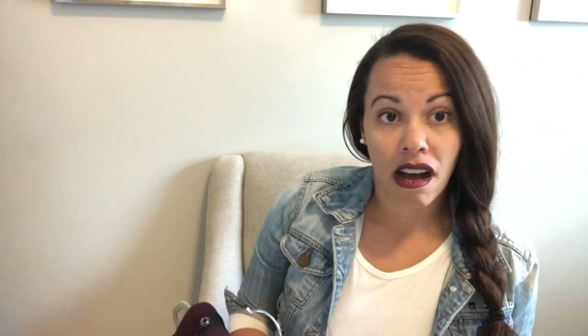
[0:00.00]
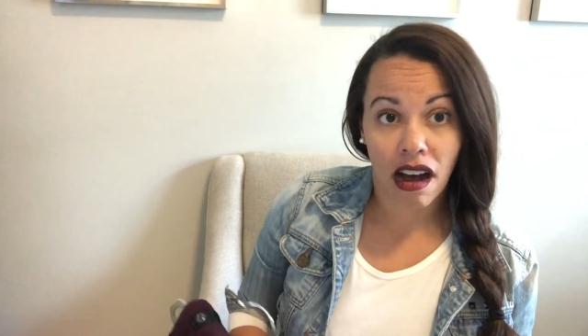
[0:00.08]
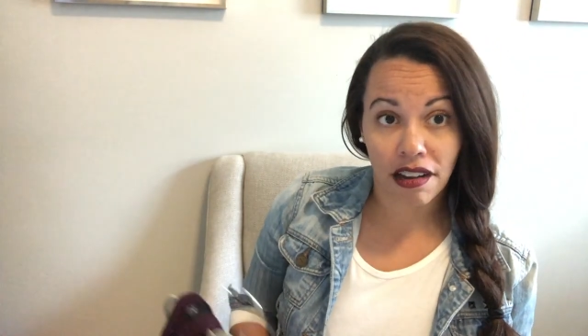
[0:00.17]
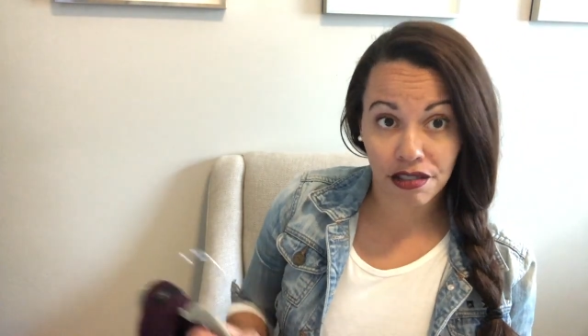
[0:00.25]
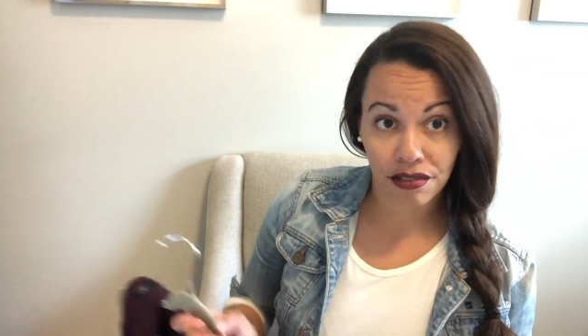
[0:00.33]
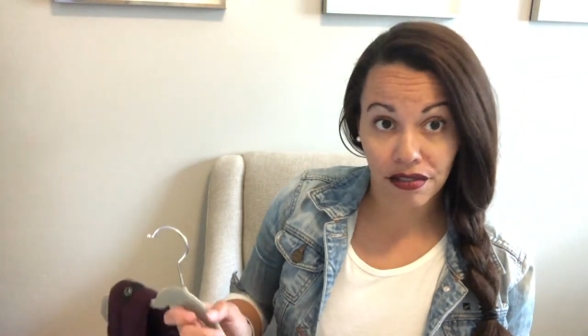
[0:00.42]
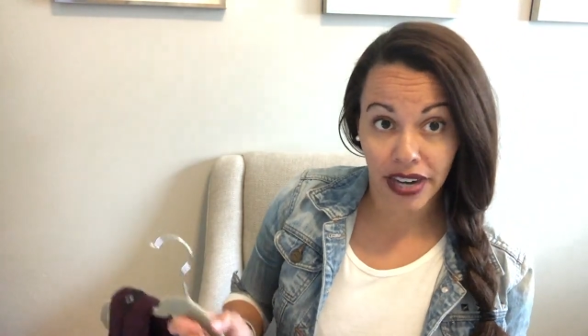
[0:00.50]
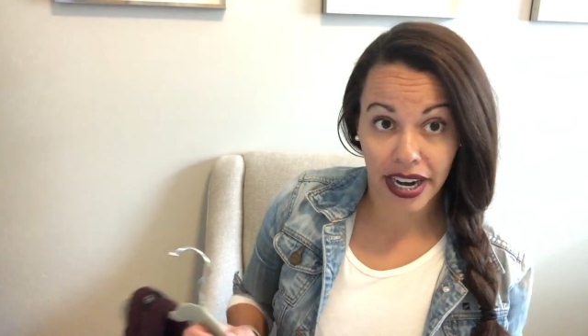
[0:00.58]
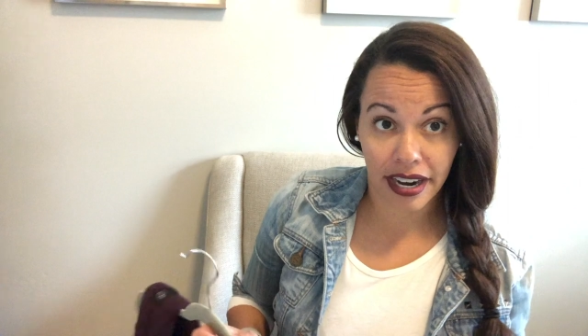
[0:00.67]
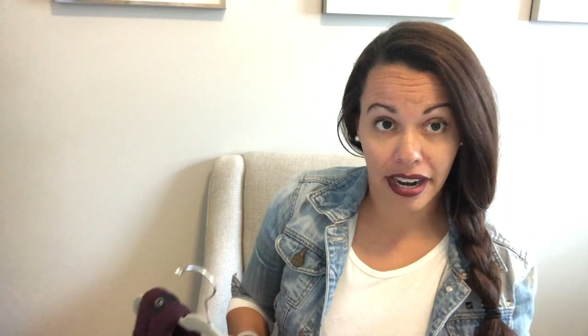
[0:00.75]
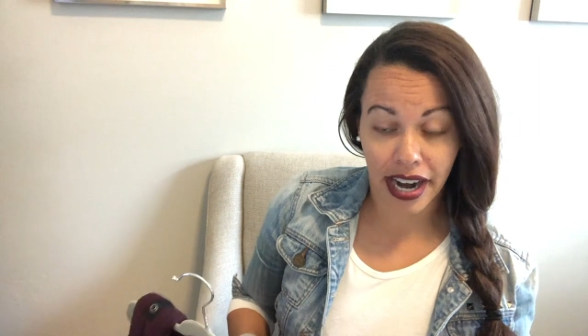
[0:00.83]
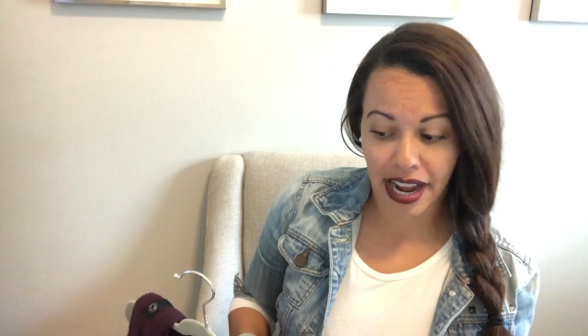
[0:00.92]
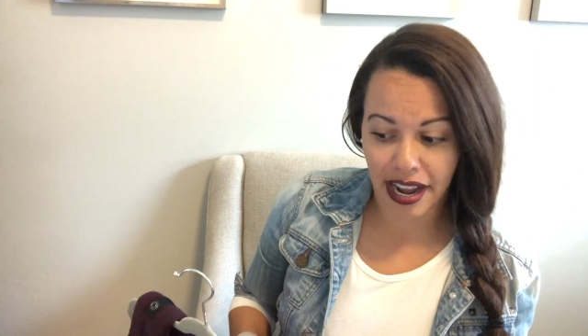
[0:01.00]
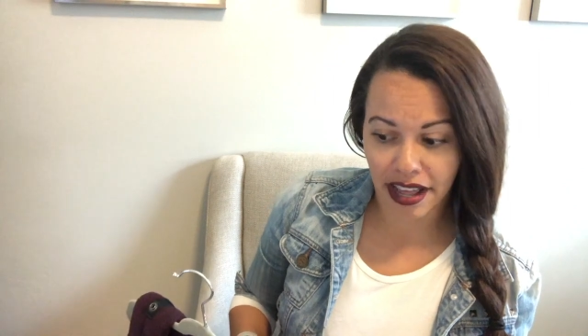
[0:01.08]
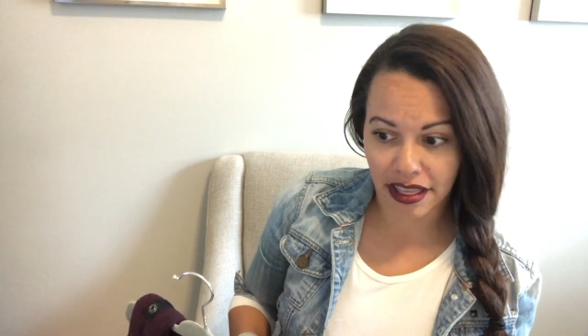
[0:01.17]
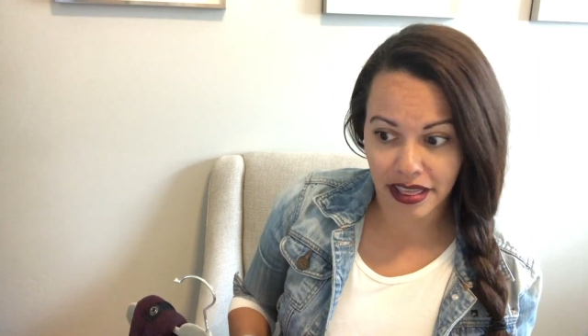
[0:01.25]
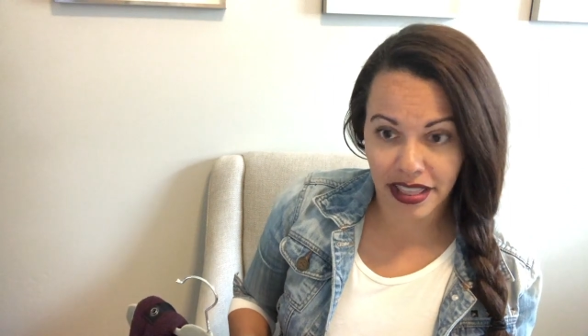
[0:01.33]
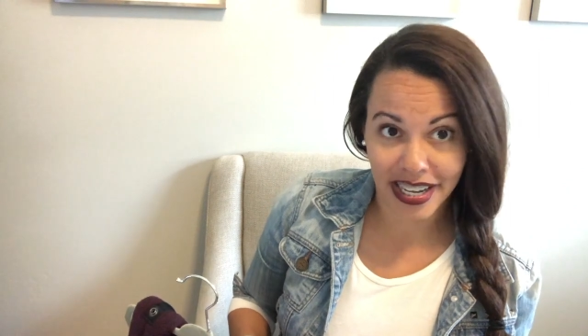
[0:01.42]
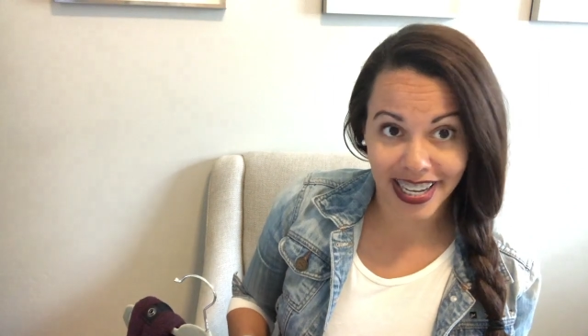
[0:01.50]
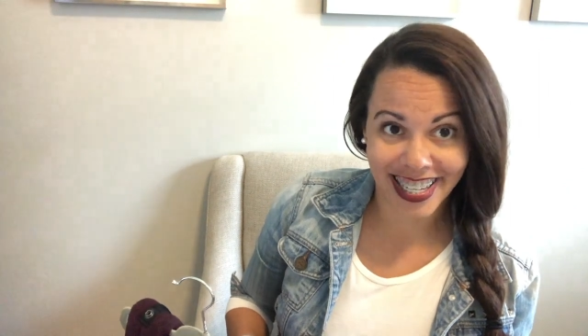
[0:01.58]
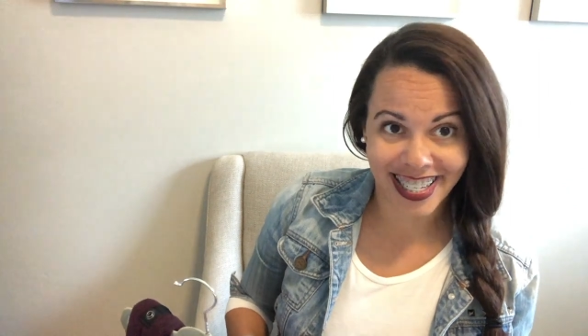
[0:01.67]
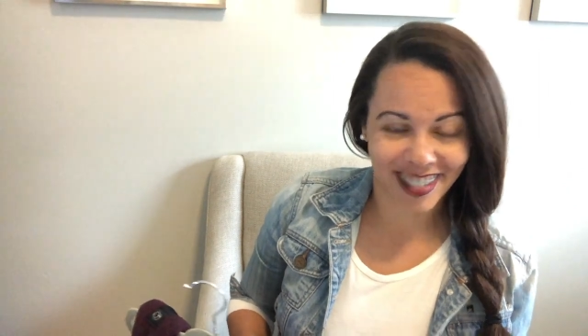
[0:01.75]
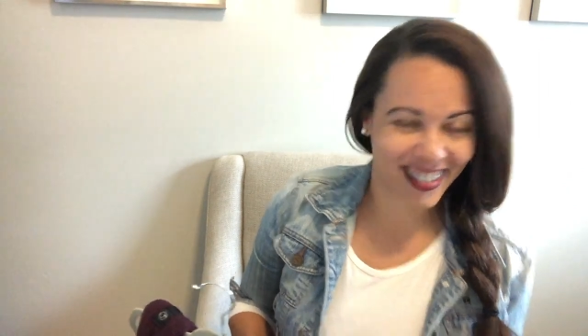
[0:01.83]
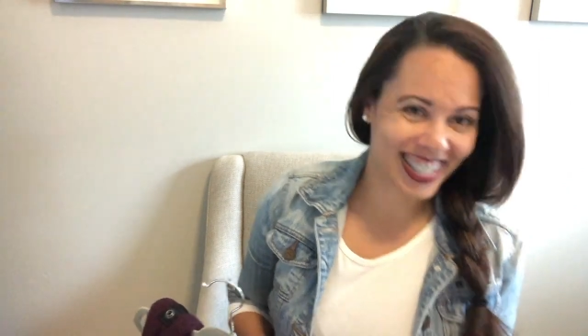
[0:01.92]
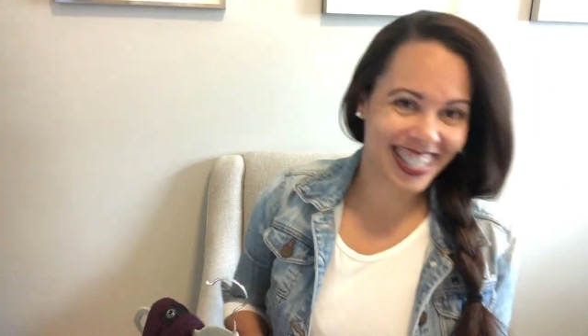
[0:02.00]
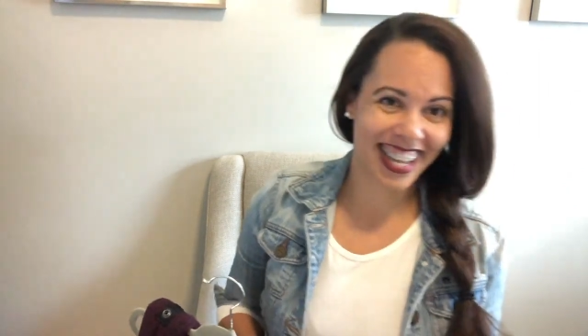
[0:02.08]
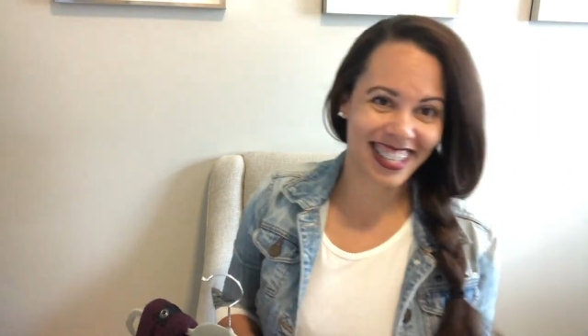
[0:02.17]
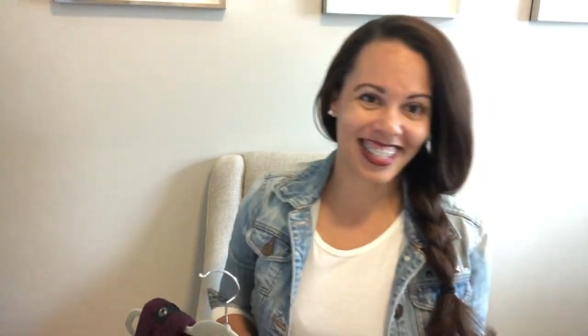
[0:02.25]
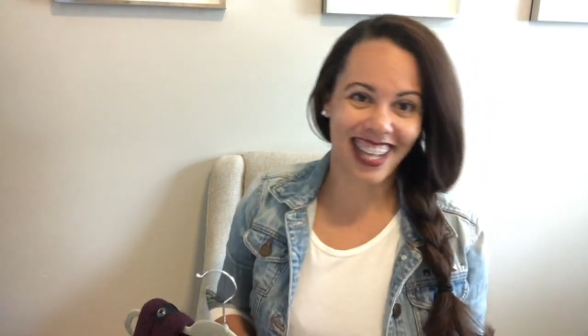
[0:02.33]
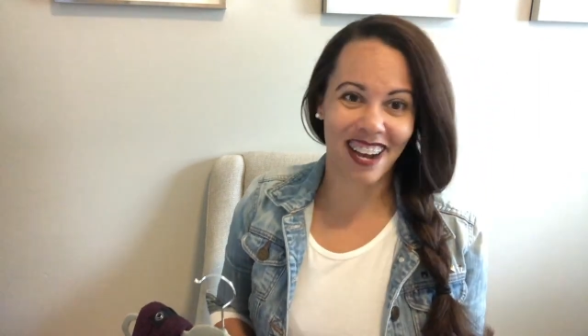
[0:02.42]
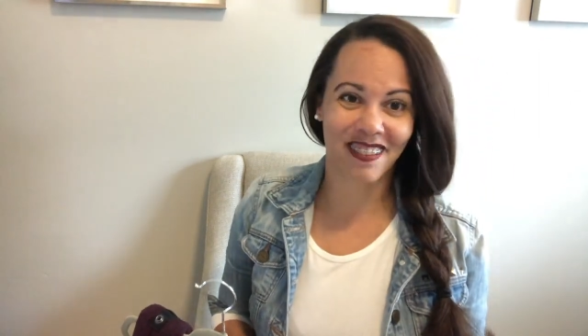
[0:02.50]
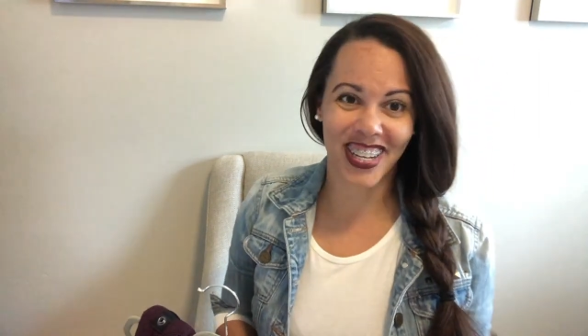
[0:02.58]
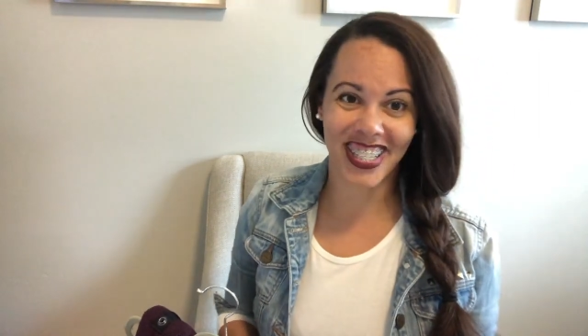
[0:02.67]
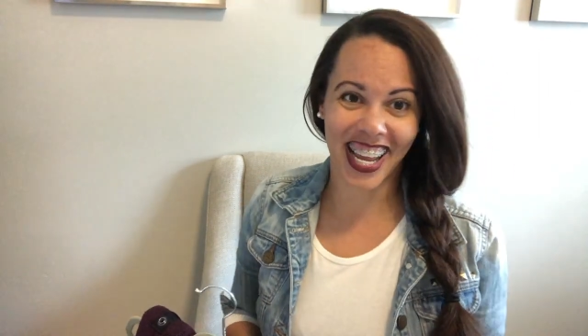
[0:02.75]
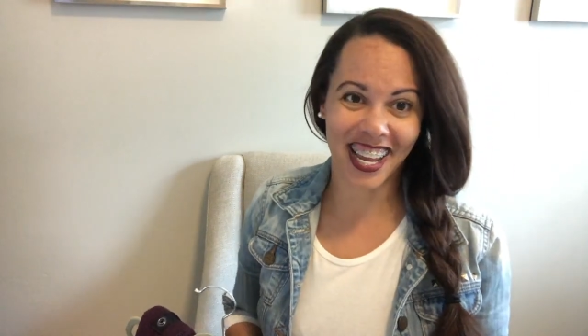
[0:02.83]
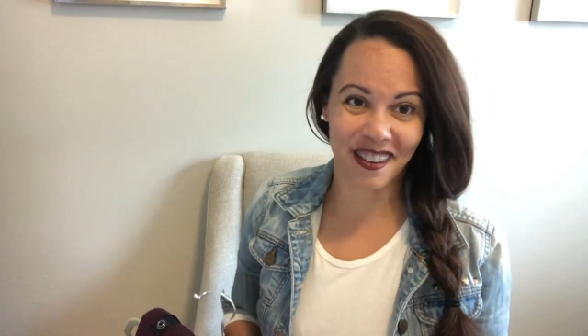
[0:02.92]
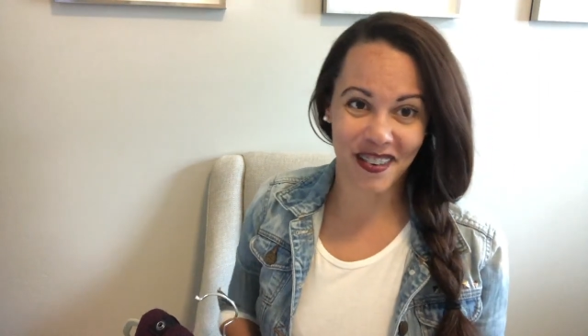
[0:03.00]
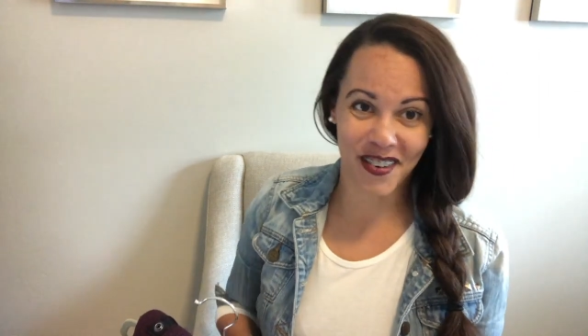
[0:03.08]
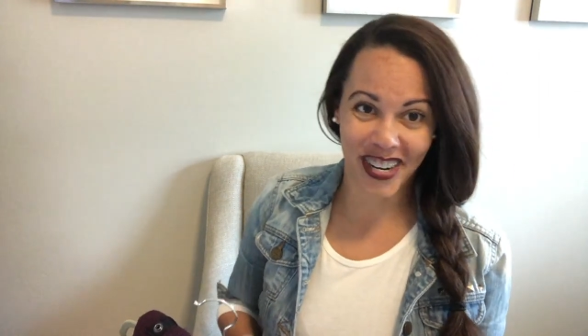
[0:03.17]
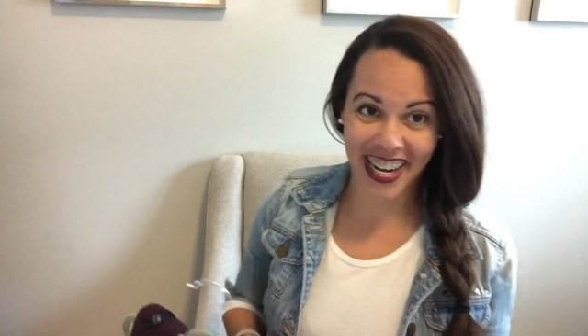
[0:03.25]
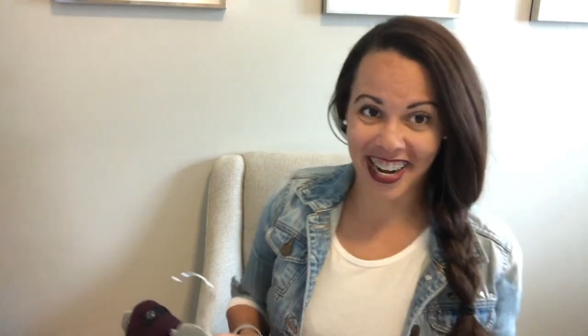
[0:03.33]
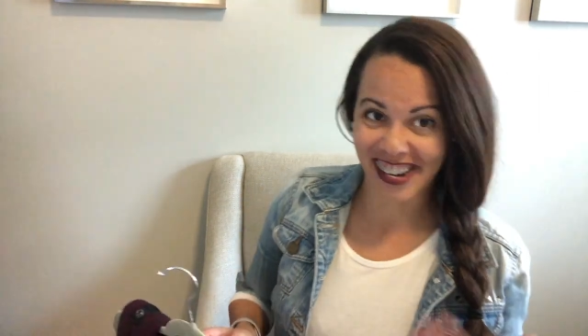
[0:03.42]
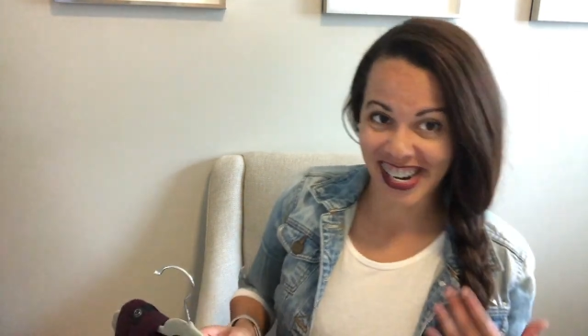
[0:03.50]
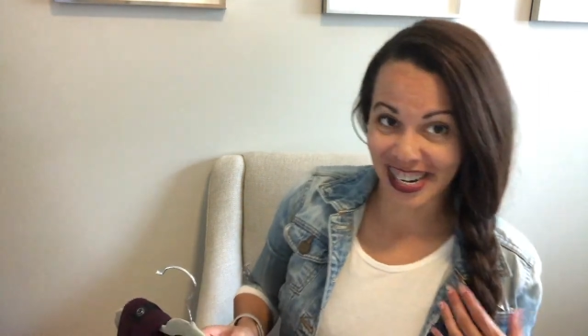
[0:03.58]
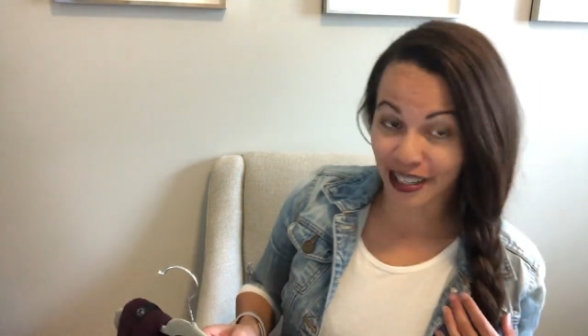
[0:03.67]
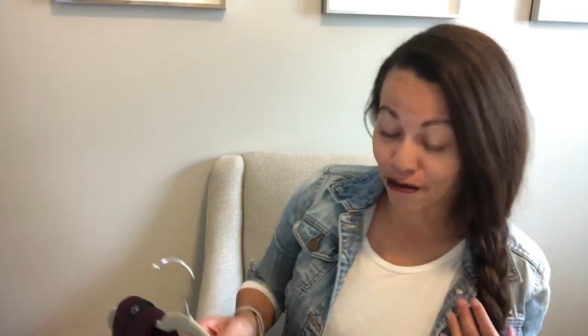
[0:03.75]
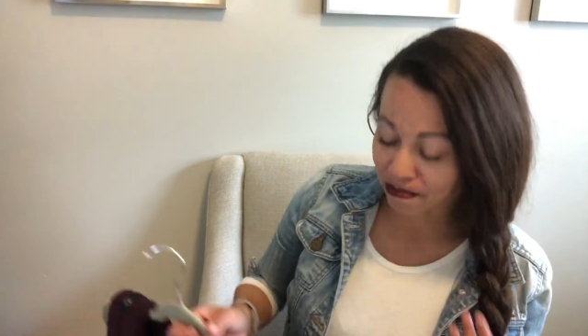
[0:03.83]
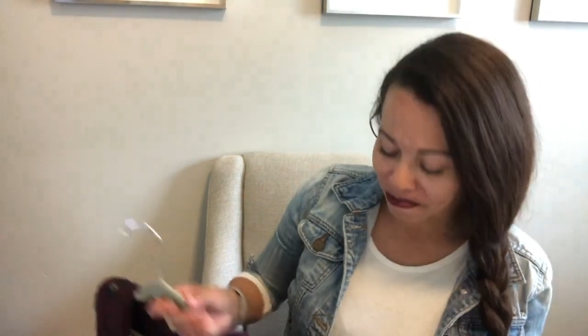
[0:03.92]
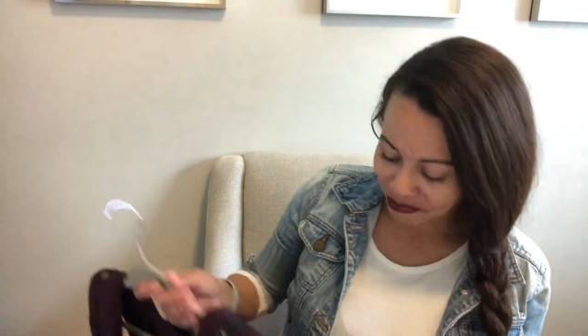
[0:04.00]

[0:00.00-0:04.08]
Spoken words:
ultra rare, and the Serene Sunset was a unicorn carrier.